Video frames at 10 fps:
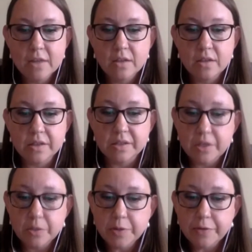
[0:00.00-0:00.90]
The
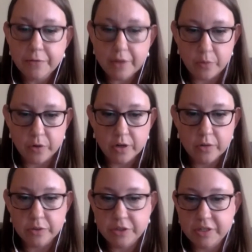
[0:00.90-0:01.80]
C3 framework,
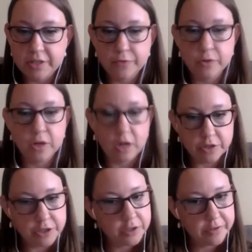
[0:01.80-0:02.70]
which stands for
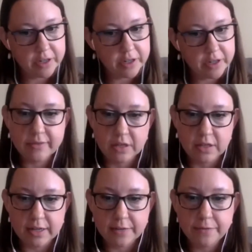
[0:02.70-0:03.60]
College, Career, and Civic
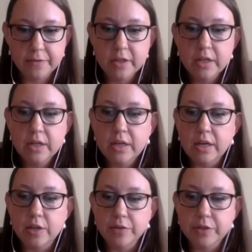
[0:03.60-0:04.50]
Life,
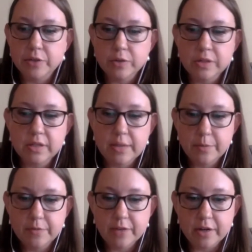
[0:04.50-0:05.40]
and the resources they
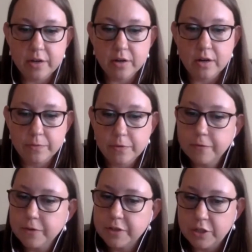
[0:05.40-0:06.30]
provide are helpful
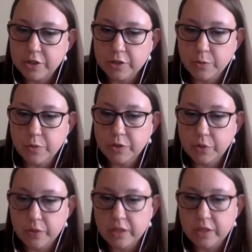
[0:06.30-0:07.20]
for teachers
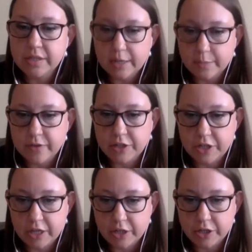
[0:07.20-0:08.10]
pursuing this type of
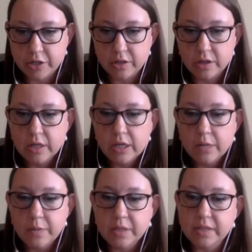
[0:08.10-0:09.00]
education
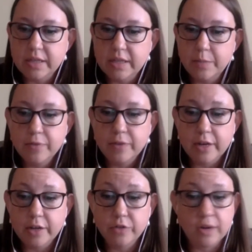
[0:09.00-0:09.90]
because they
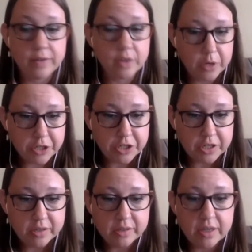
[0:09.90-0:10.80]
provide driving
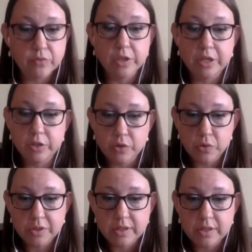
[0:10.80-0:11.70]
questions and related
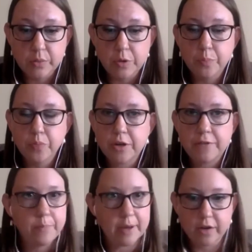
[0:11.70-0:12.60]
sources with brief
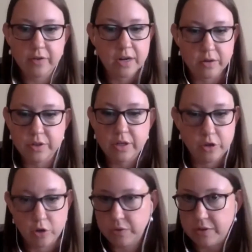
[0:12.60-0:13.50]
background
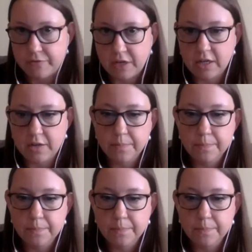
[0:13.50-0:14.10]
and notes if needed.